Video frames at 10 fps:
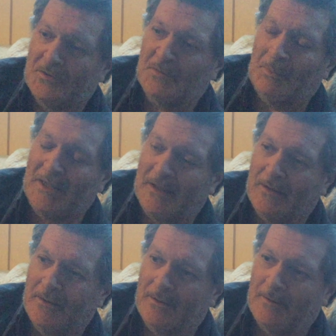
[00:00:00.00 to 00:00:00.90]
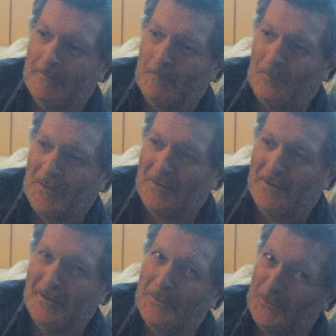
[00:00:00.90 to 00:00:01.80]
speak
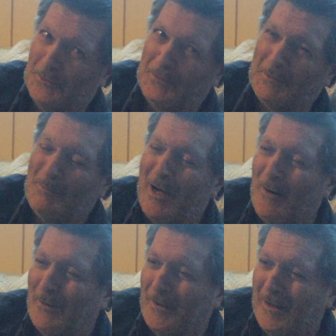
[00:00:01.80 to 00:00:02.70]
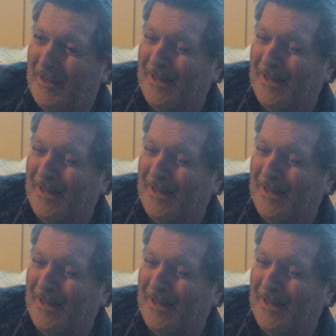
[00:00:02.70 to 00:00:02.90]
truth to power.